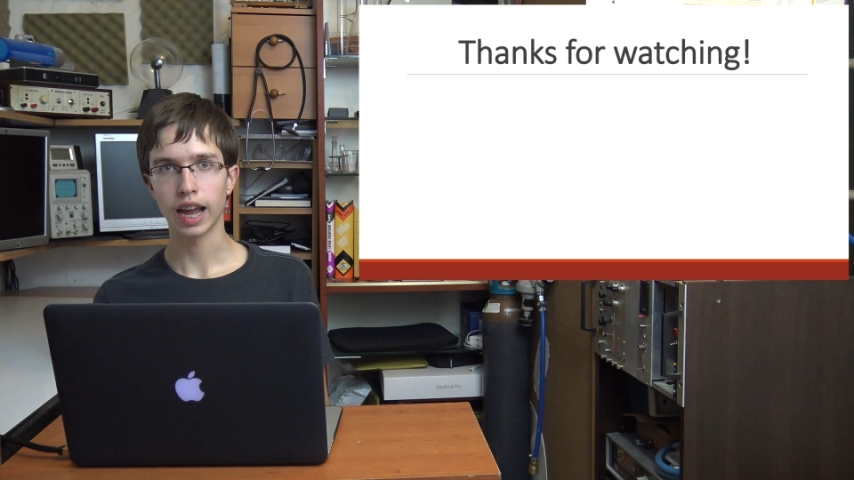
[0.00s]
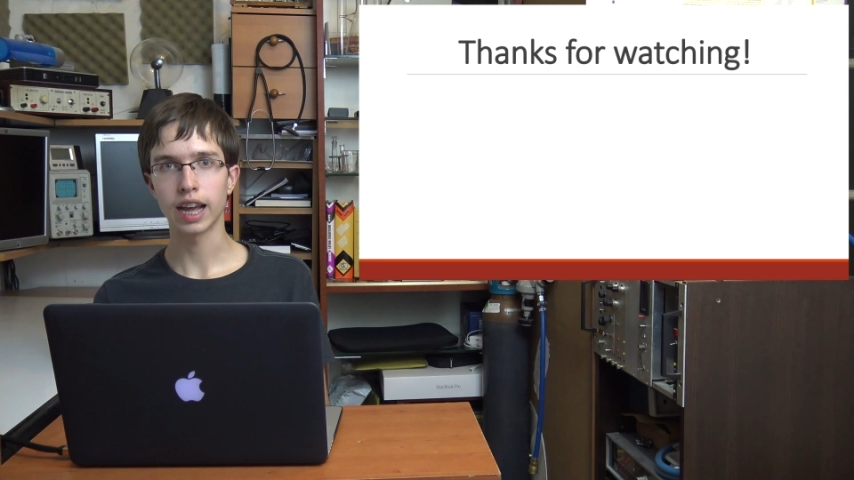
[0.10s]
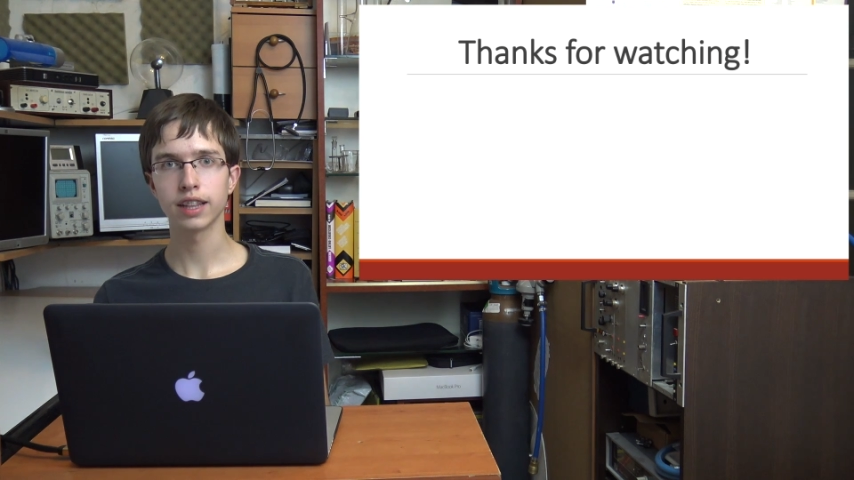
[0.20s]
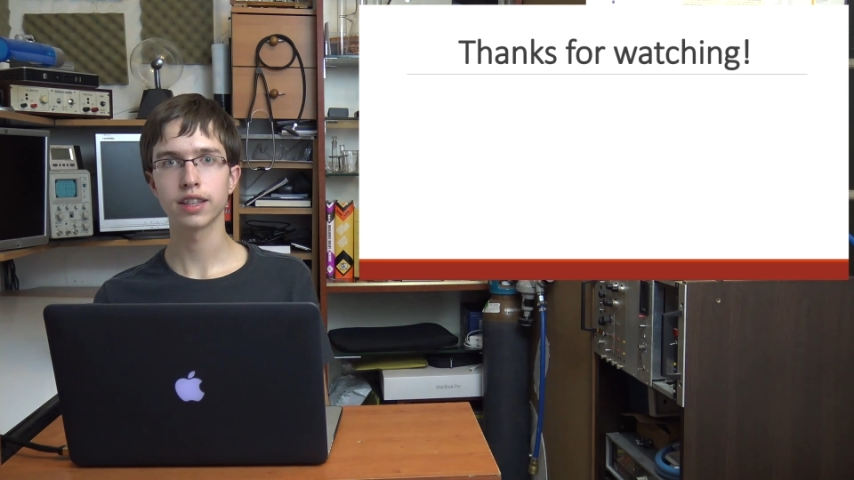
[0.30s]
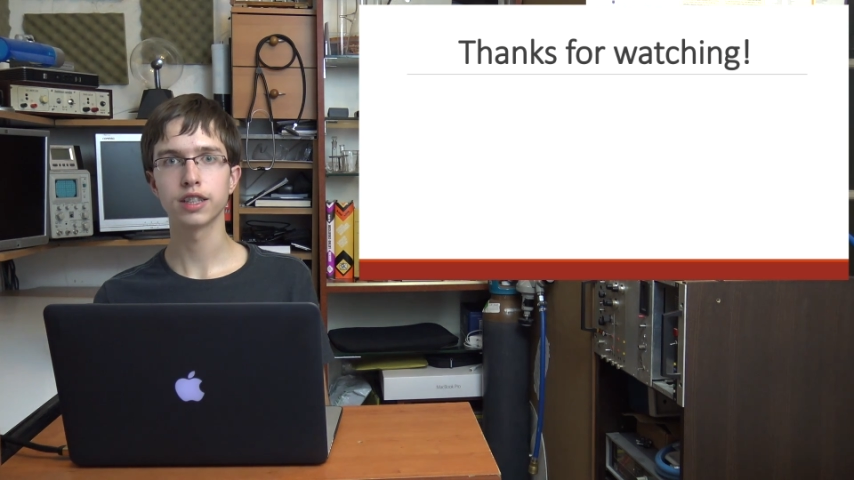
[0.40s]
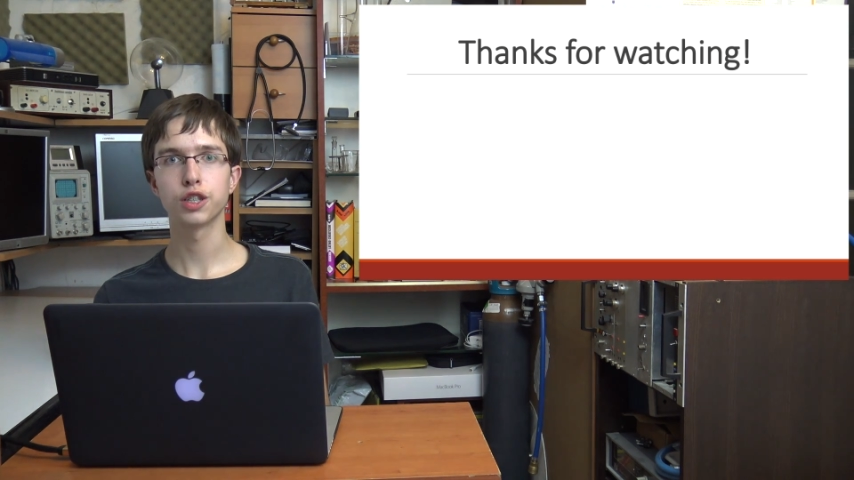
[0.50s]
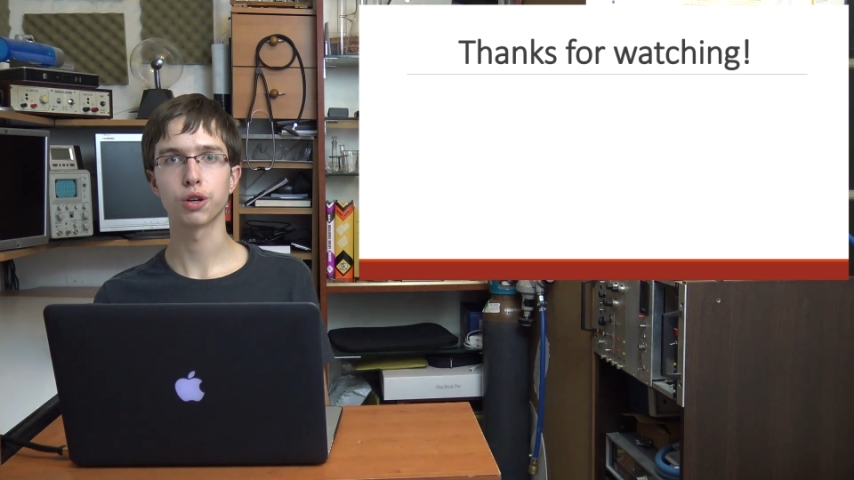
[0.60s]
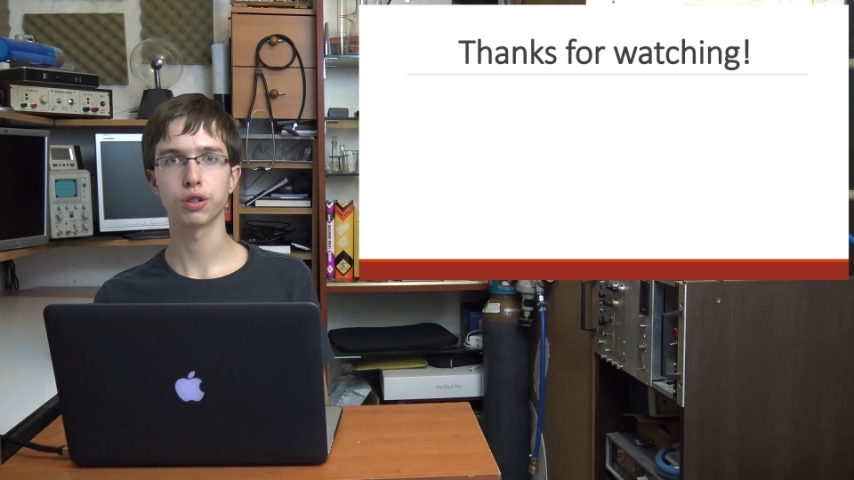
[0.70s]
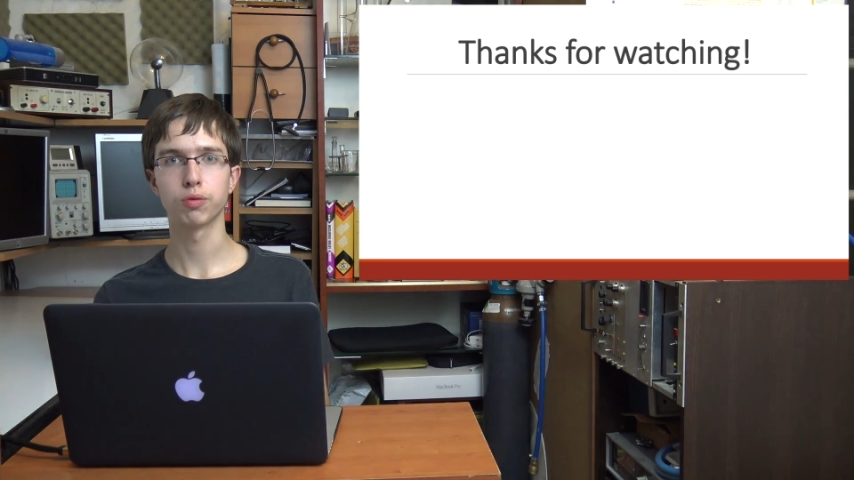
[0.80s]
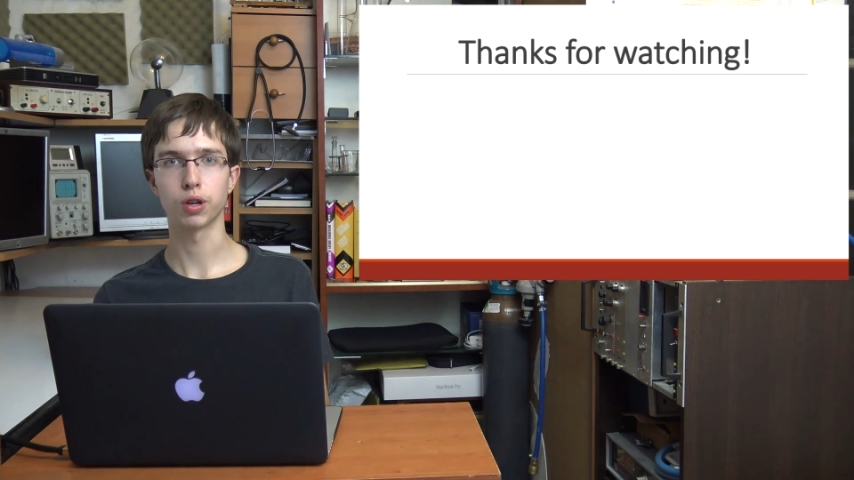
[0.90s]
and
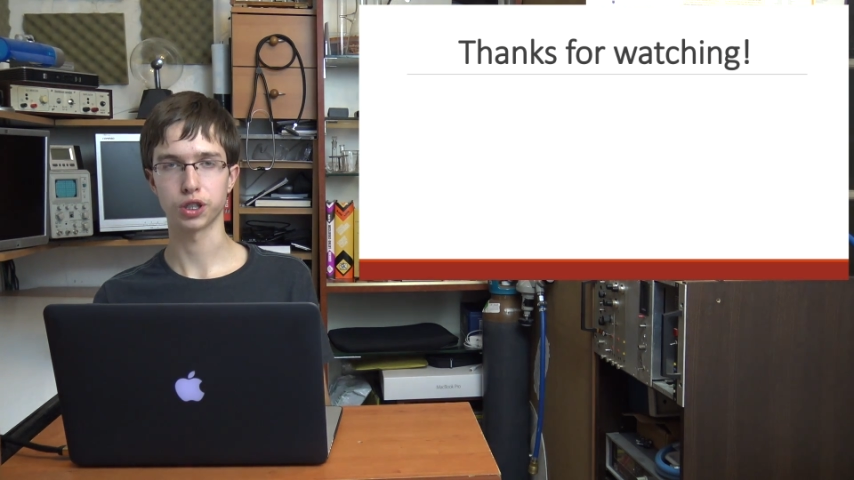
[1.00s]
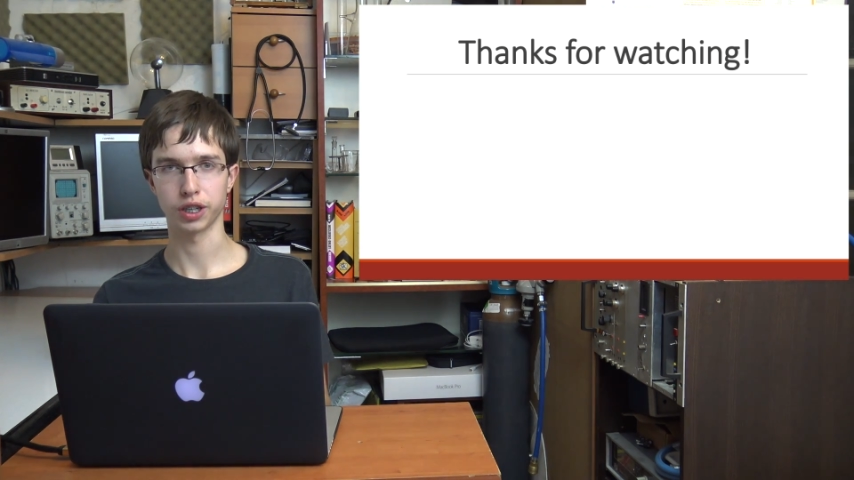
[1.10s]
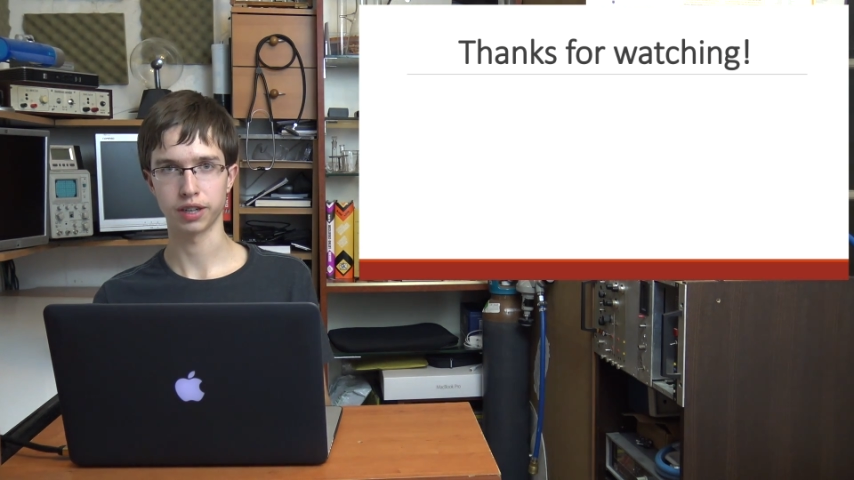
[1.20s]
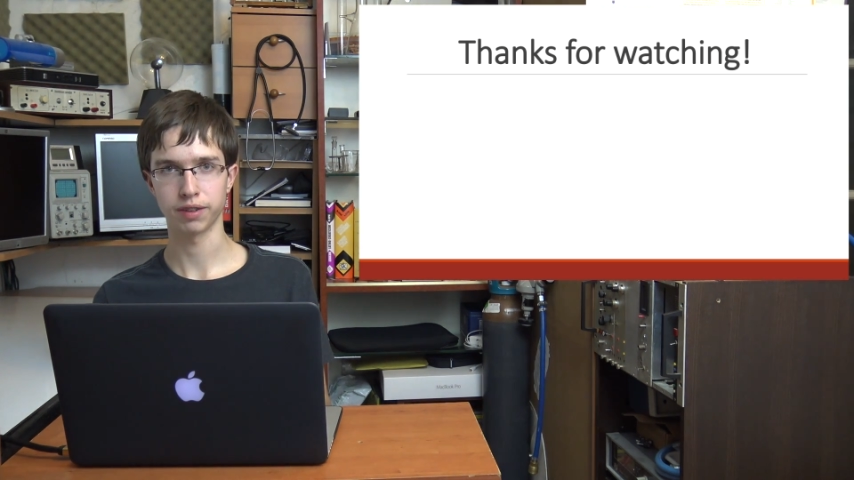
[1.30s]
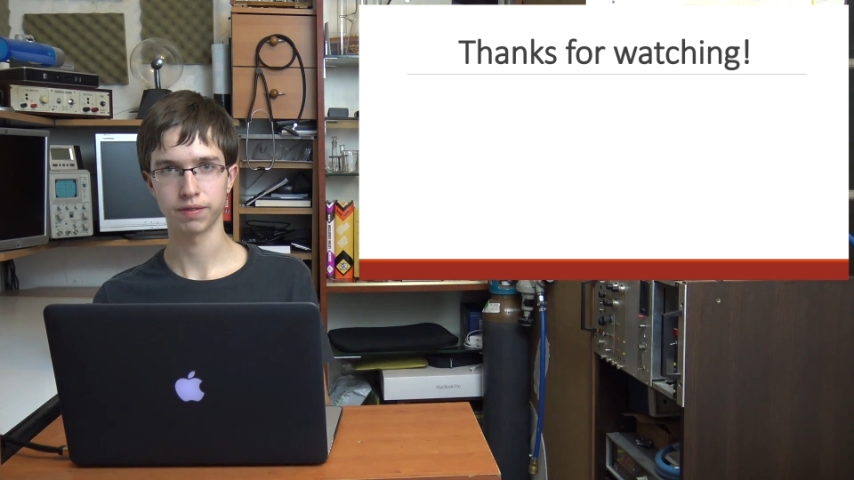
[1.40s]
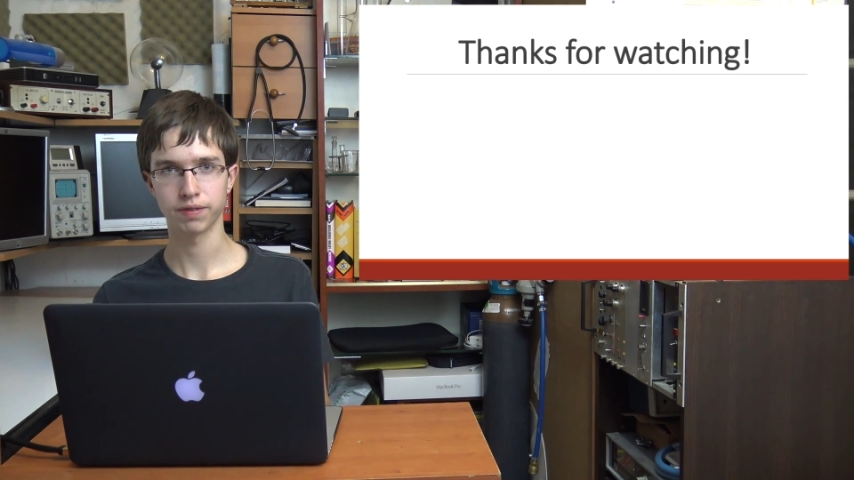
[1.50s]
enjoyed watching.